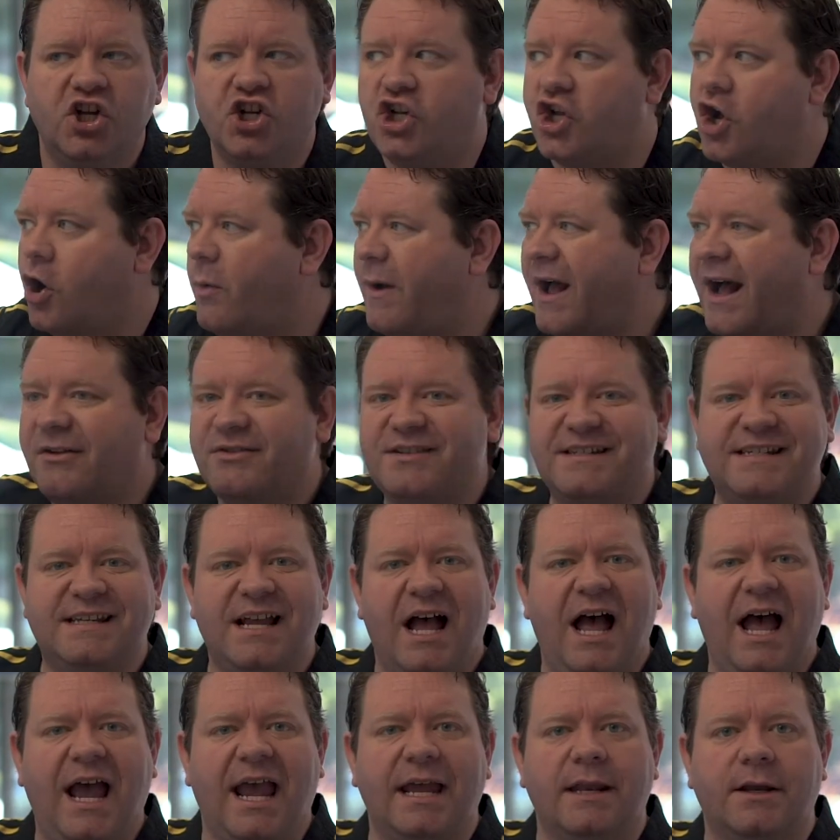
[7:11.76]
Go
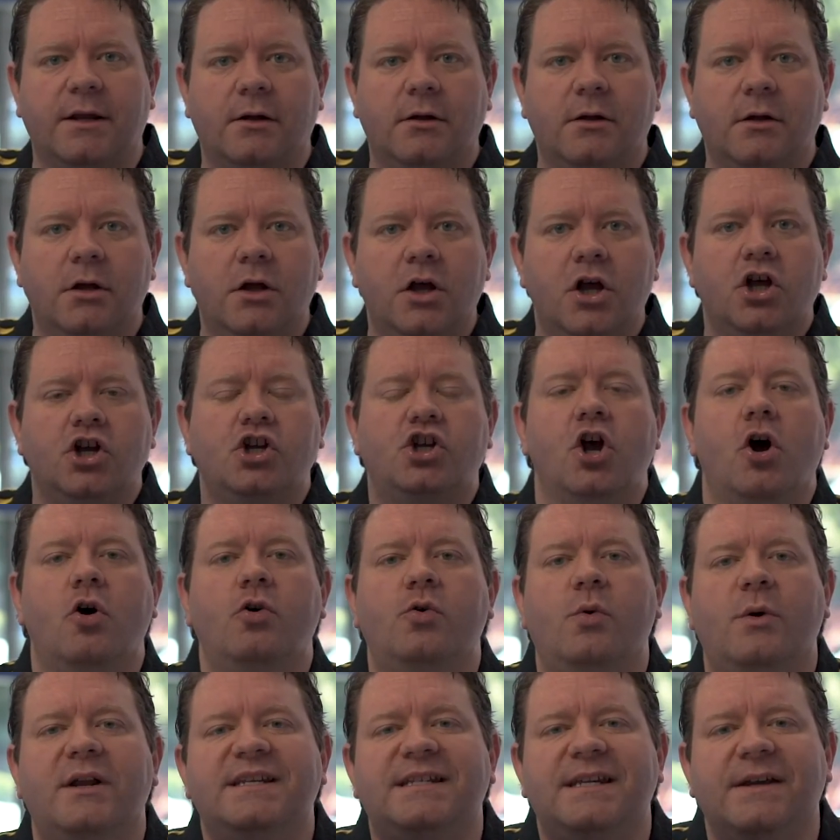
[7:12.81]
outside. Go
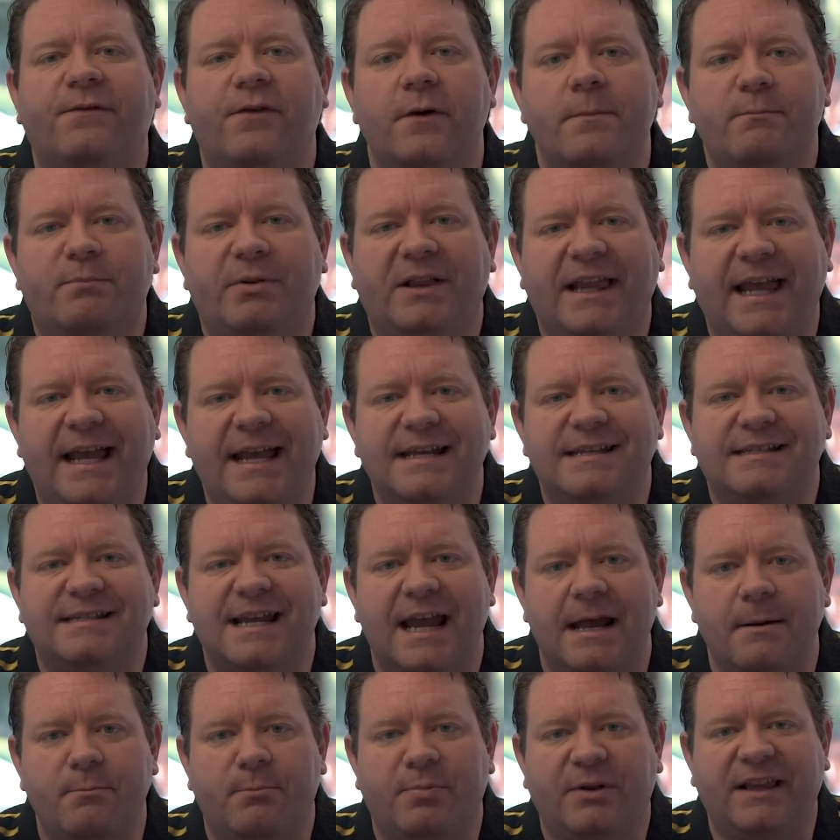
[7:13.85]
to a different place
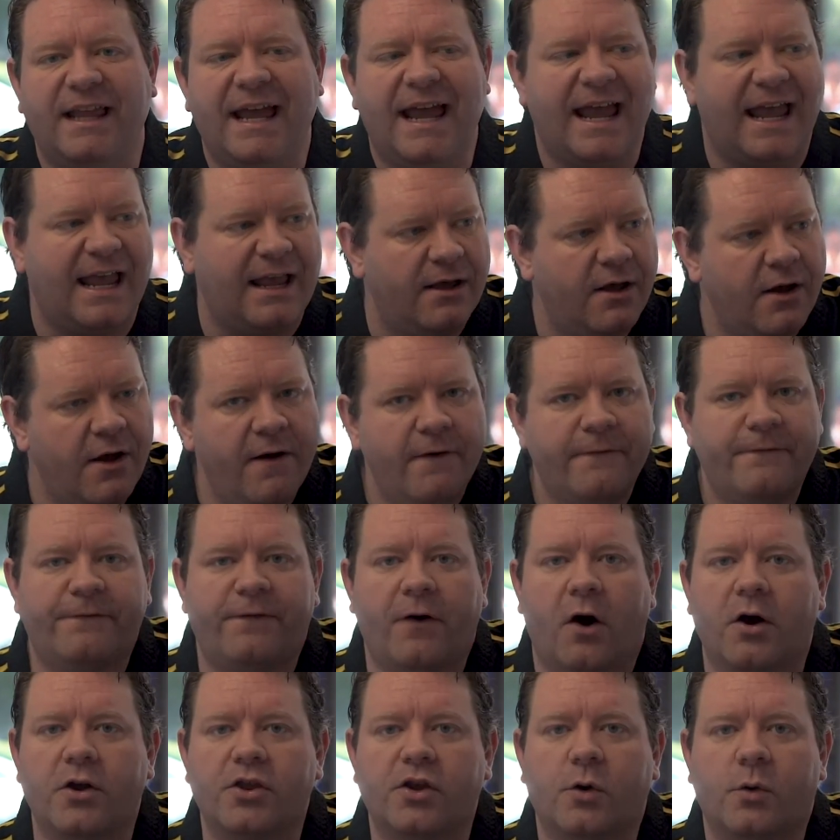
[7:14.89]
and play
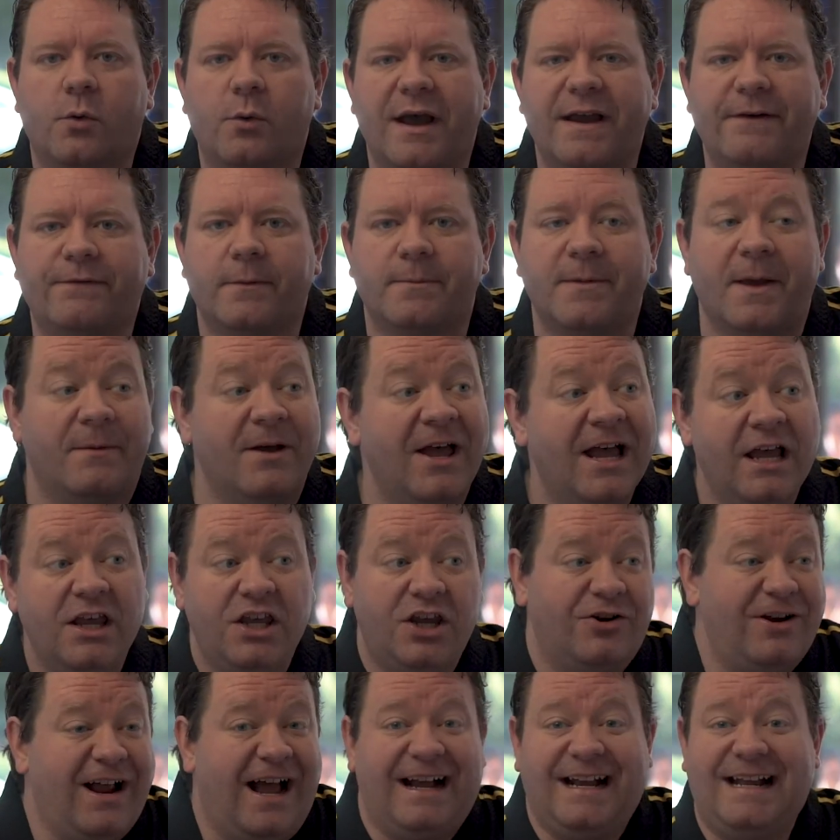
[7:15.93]
farther away from them.
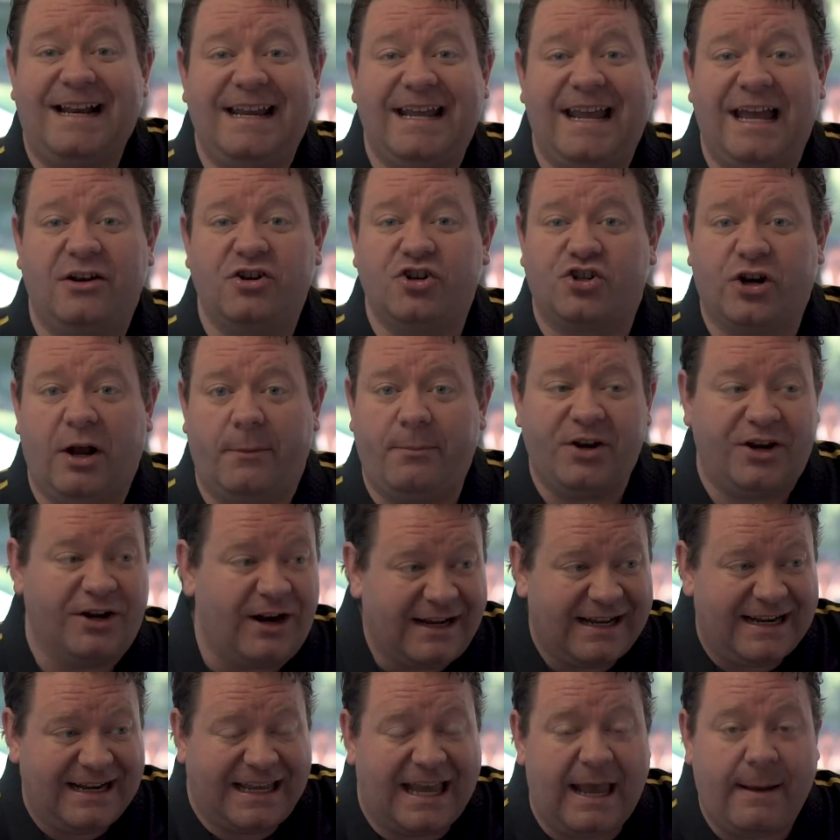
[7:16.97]
You're not gonna get in trouble. You're
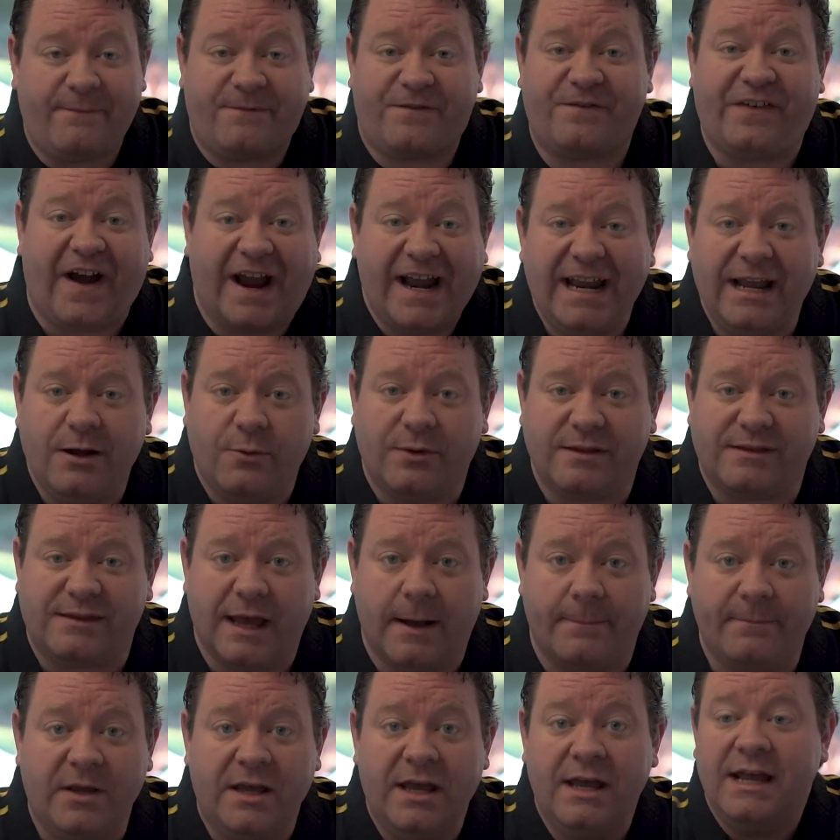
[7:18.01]
not gonna keep fighting with
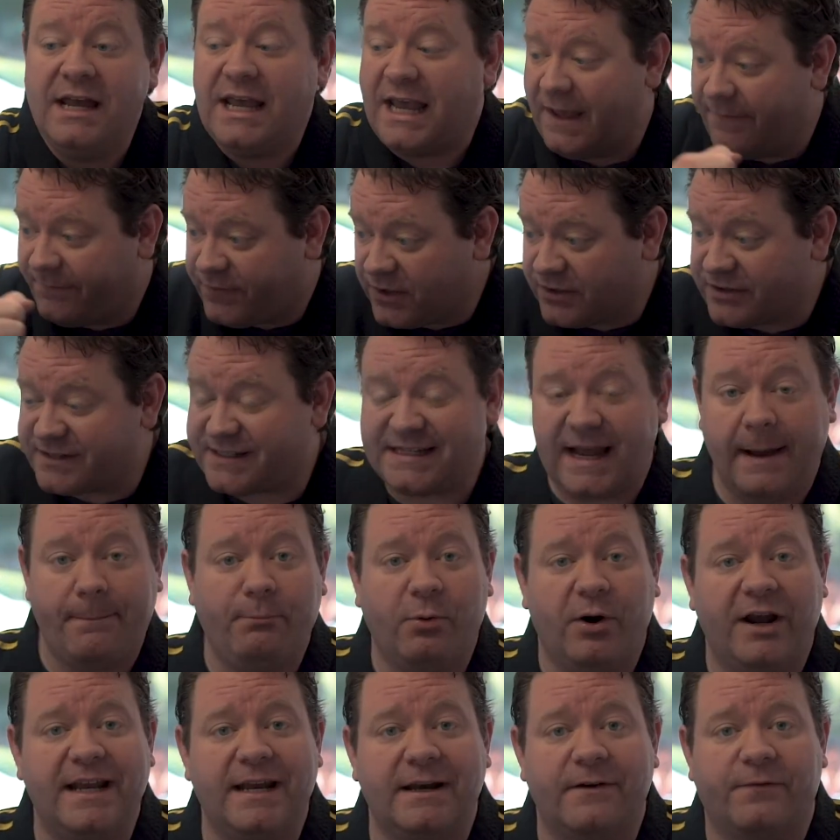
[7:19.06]
them if you're
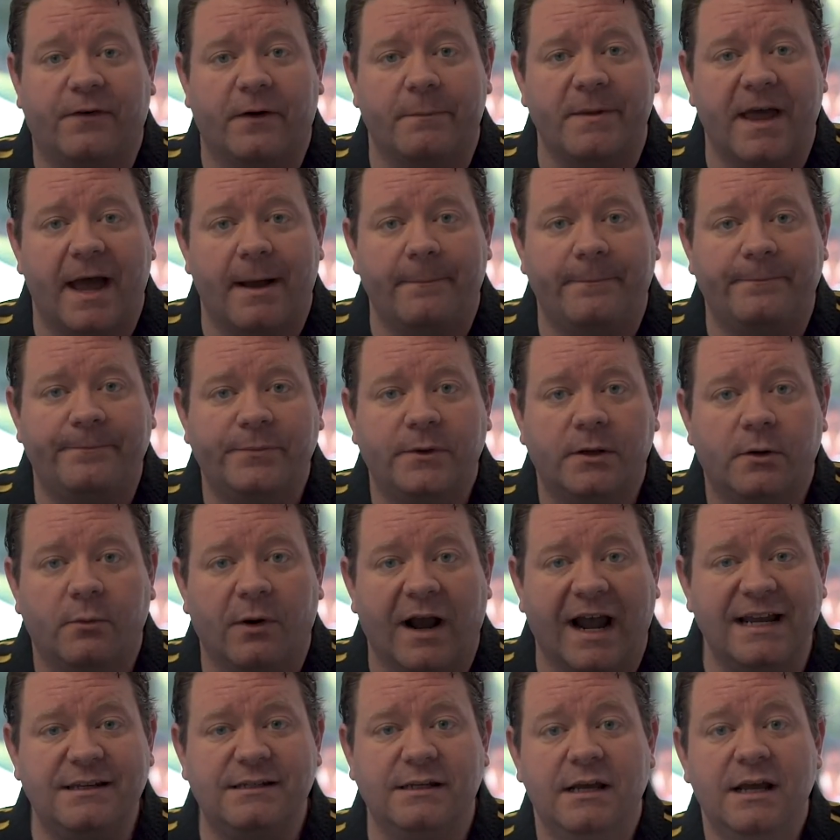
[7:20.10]
separated from them,
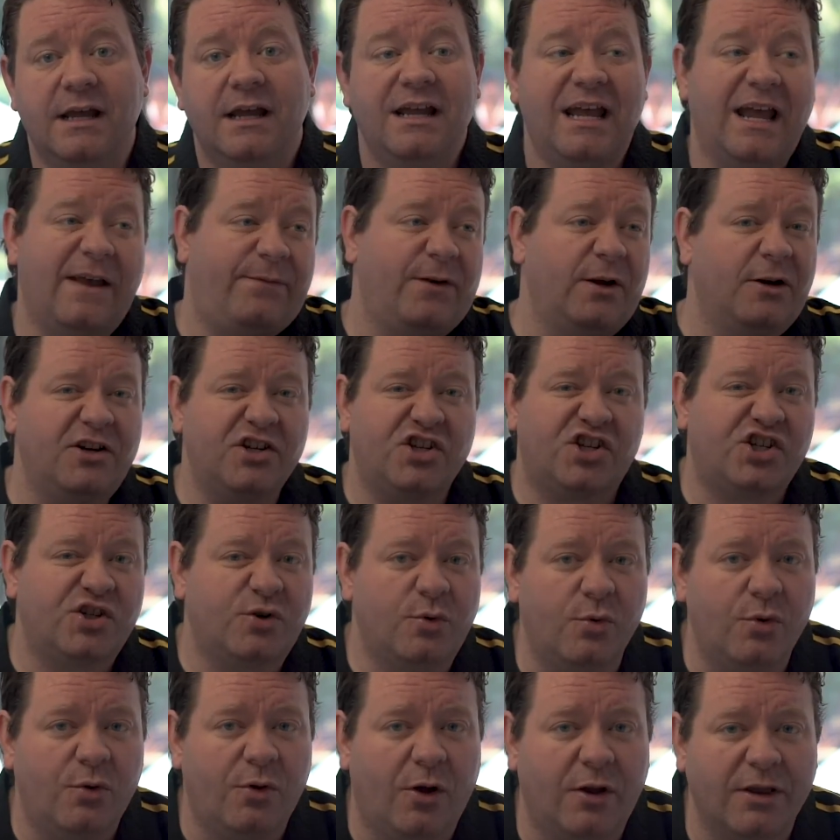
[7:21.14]
right? If you're at
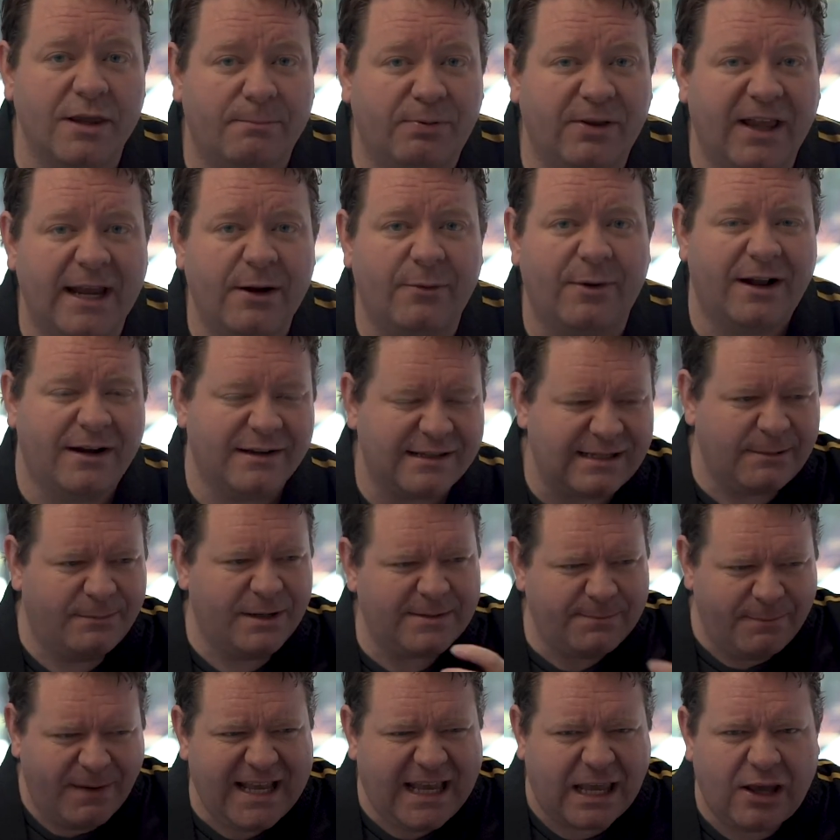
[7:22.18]
school on the playground and
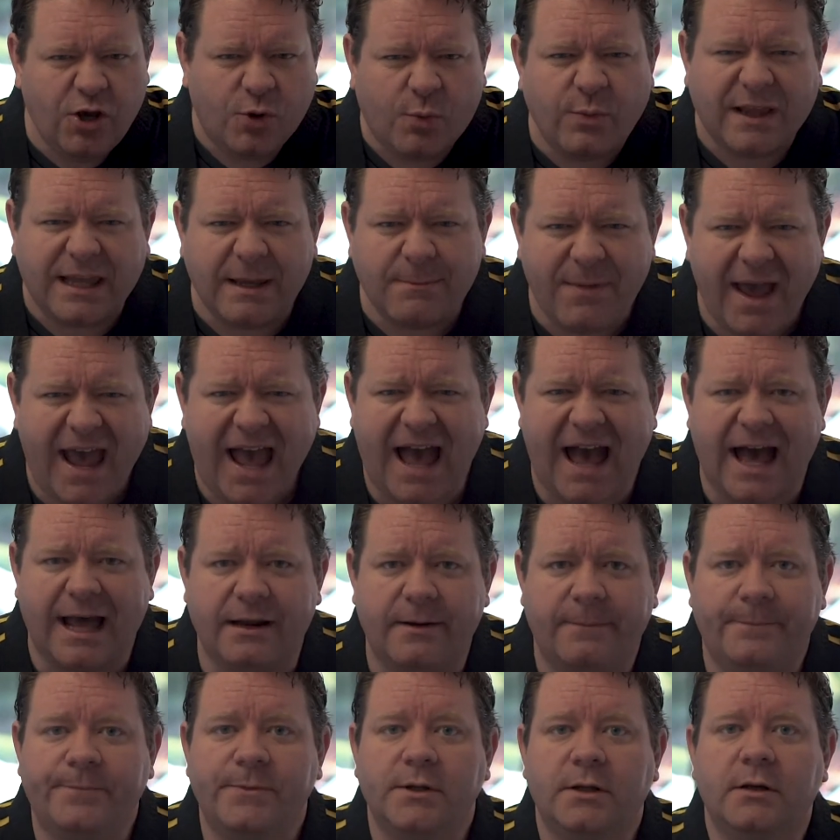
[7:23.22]
somebody's making you really
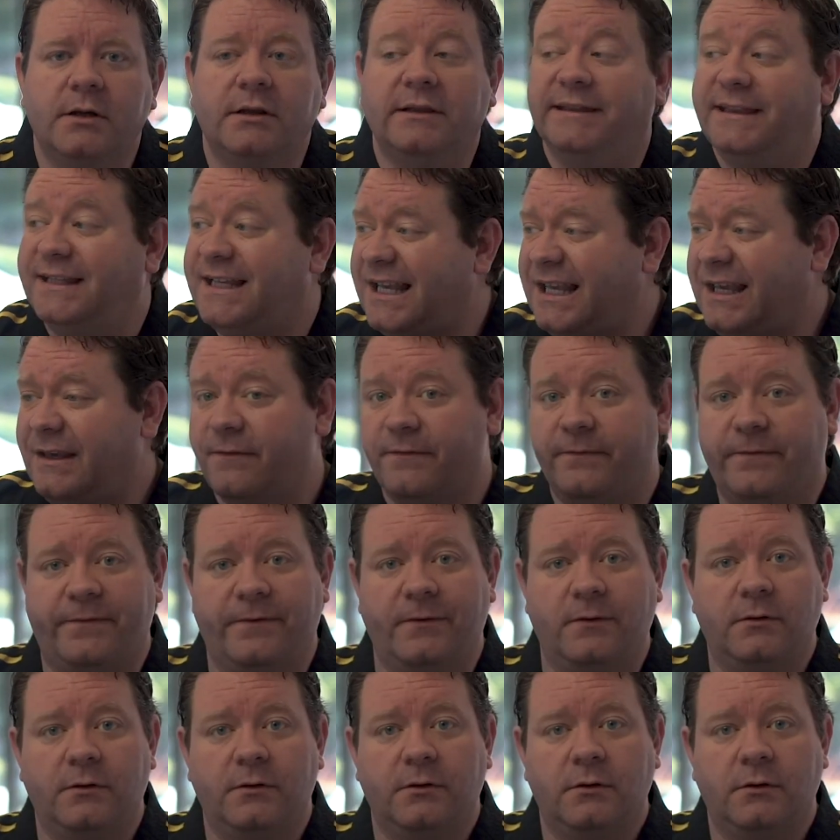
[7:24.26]
mad, leave,